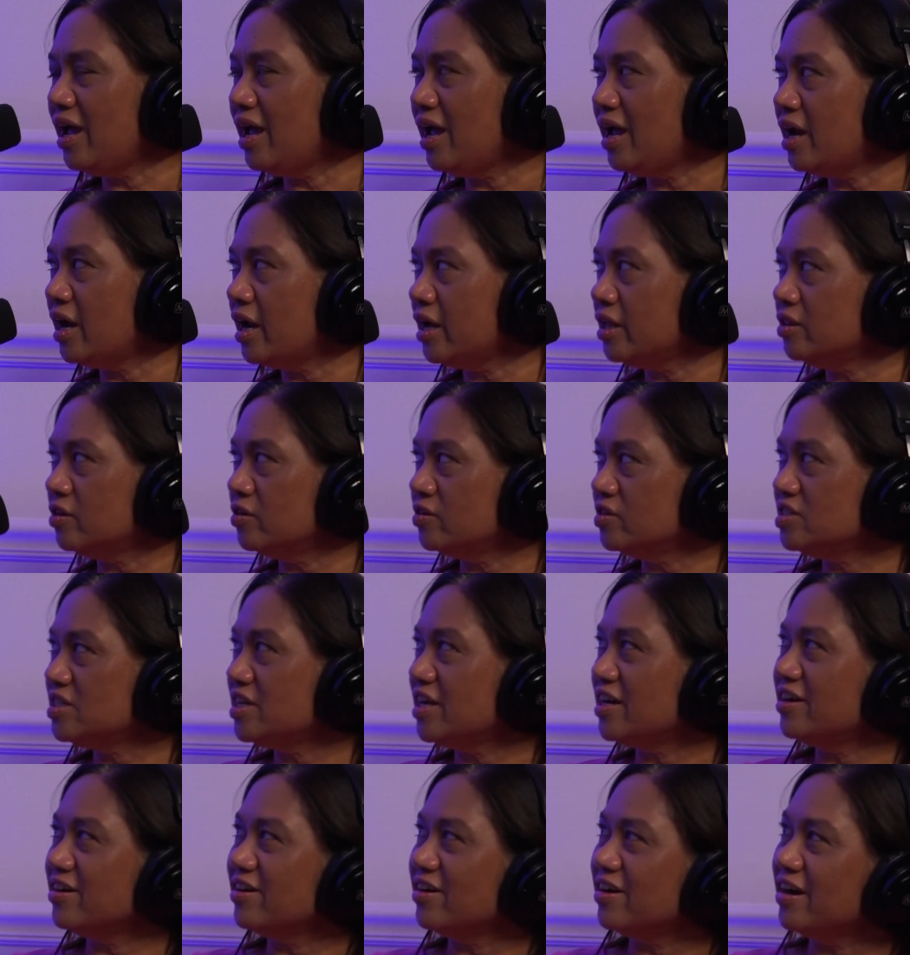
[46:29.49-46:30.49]
And I looked
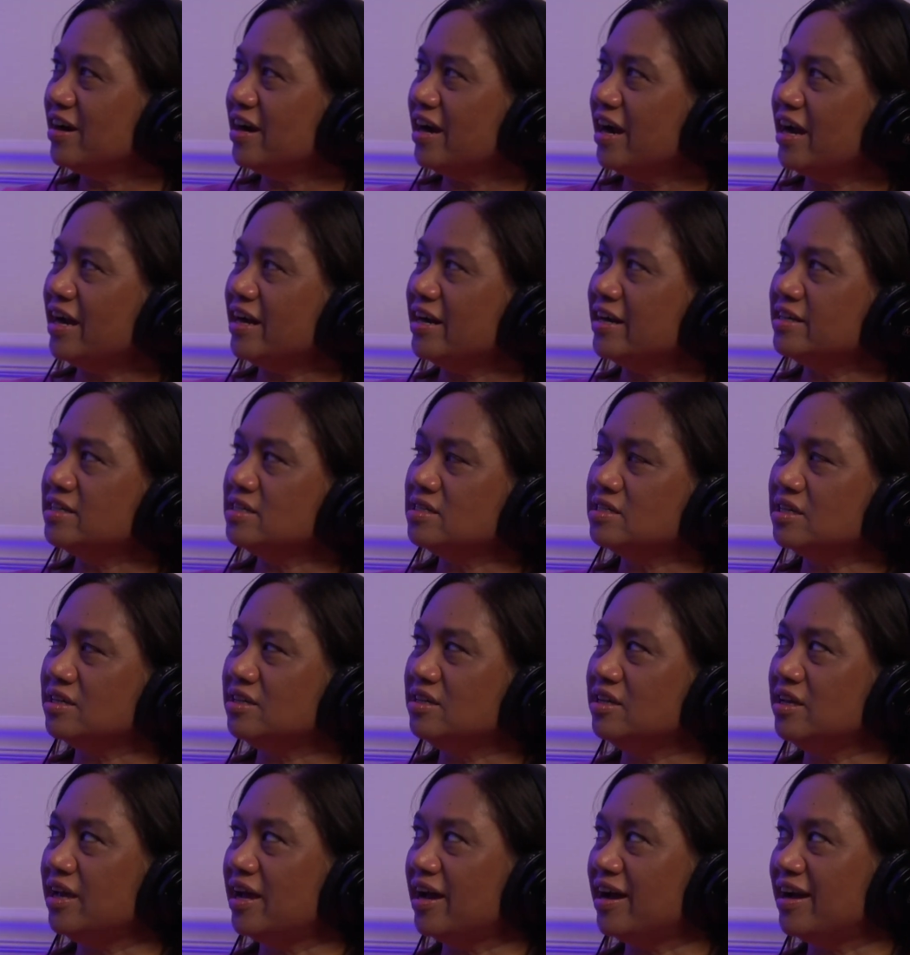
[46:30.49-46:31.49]
at her and I
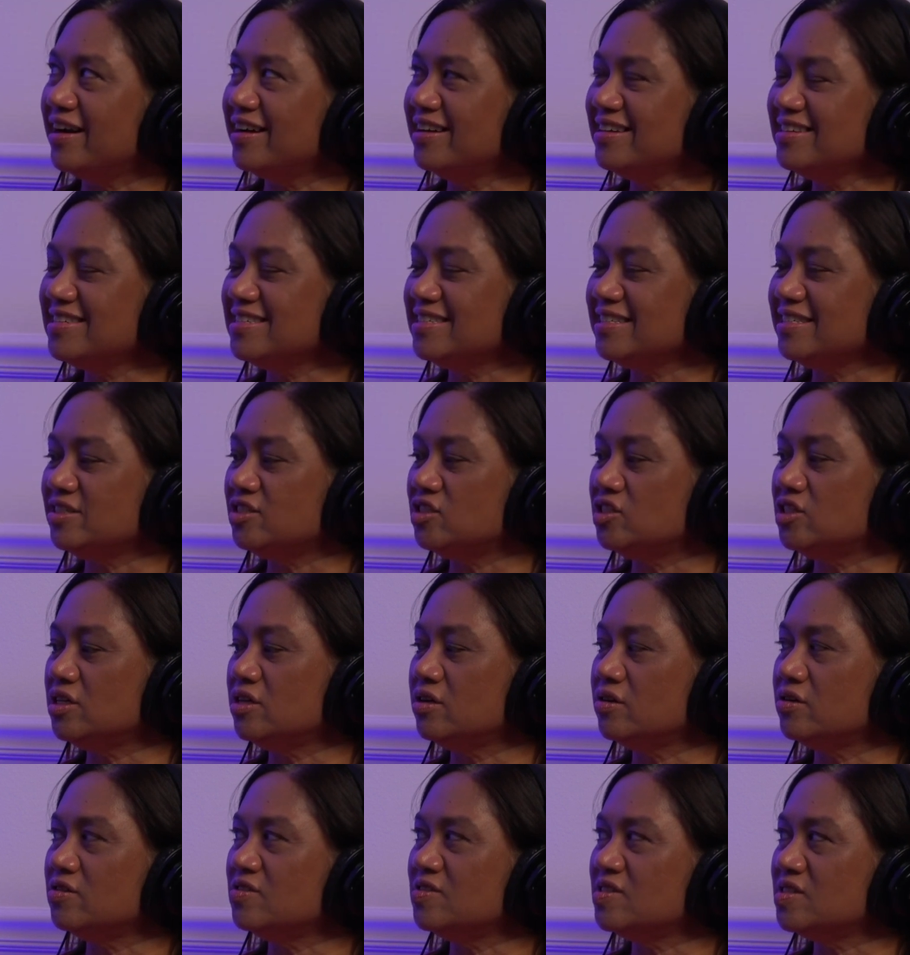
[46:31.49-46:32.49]
said, "Yes." And she
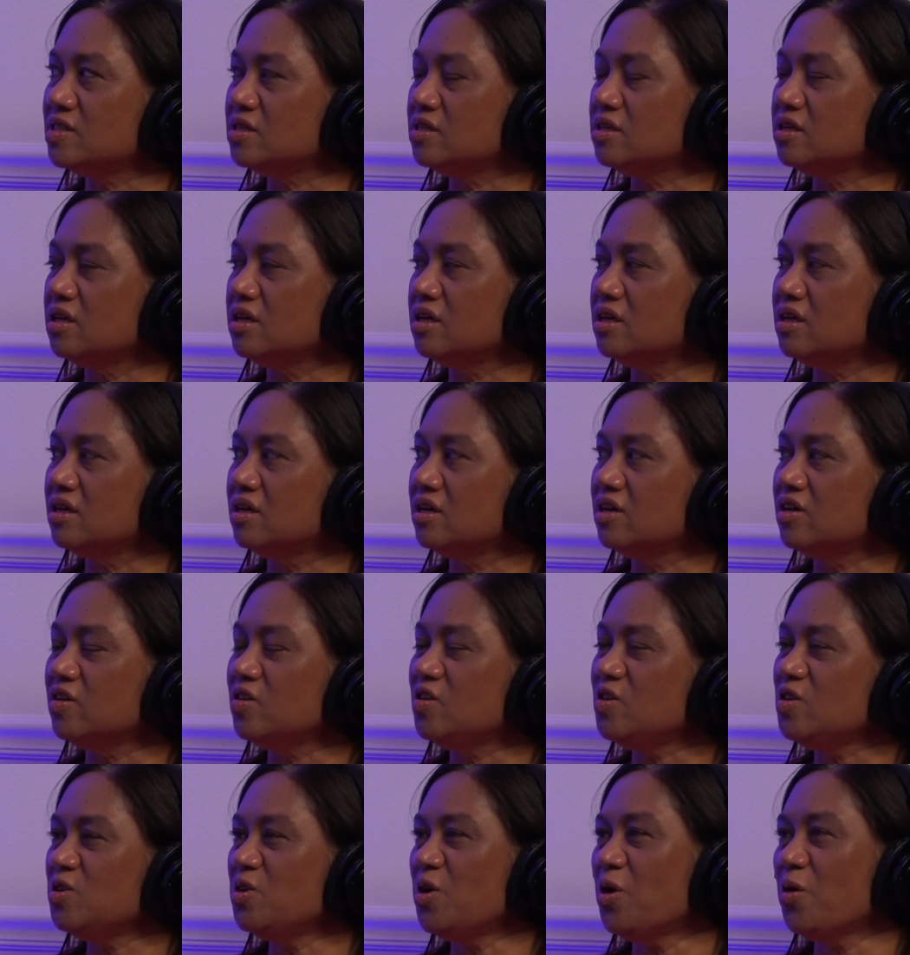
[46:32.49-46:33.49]
goes,
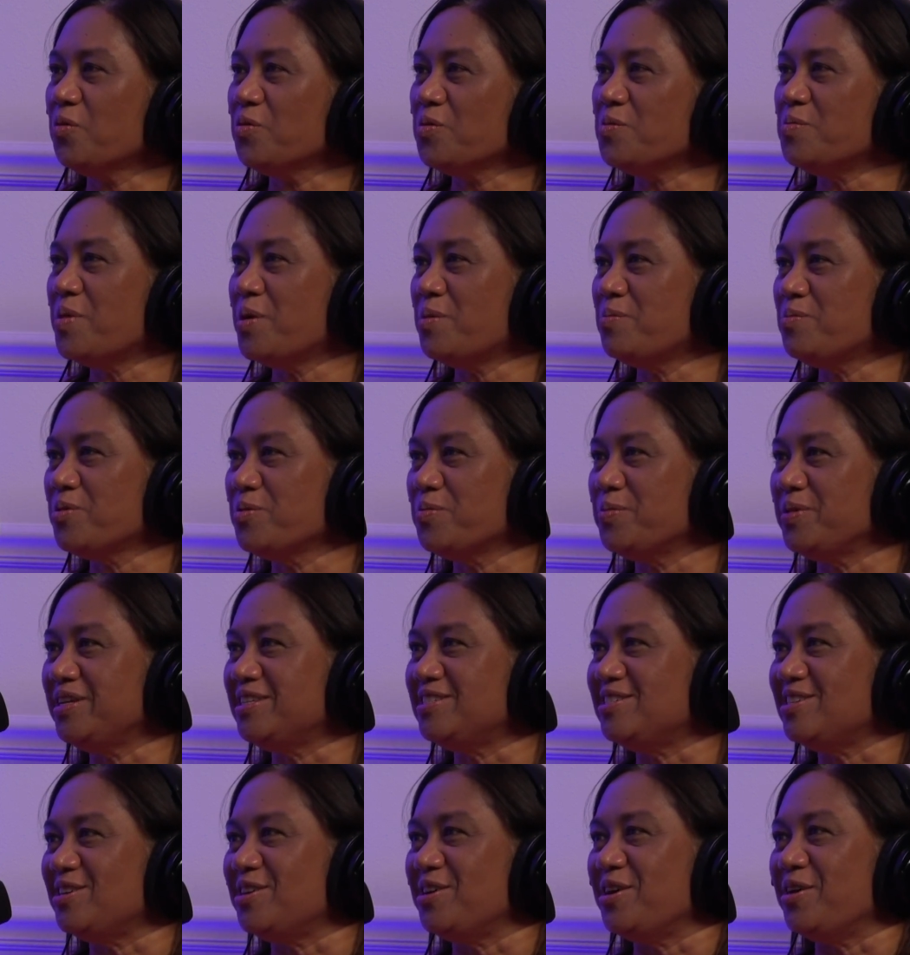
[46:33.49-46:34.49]
"You don't remember me,
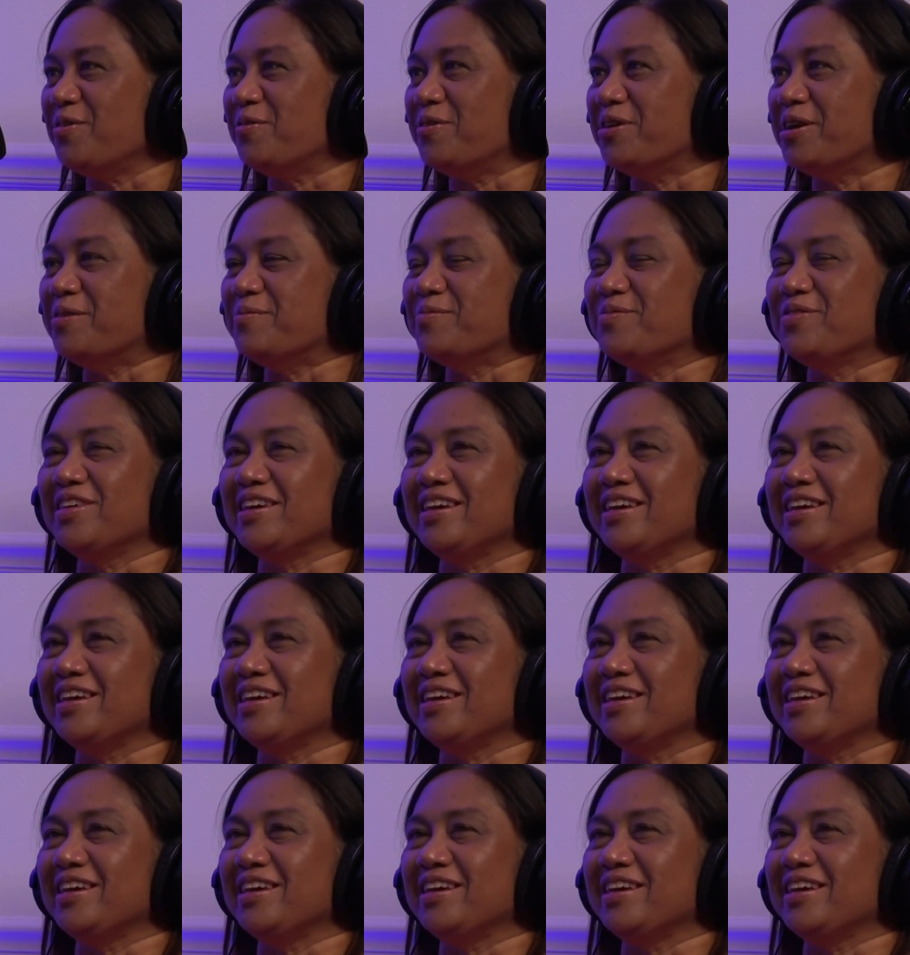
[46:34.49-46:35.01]
do you?" And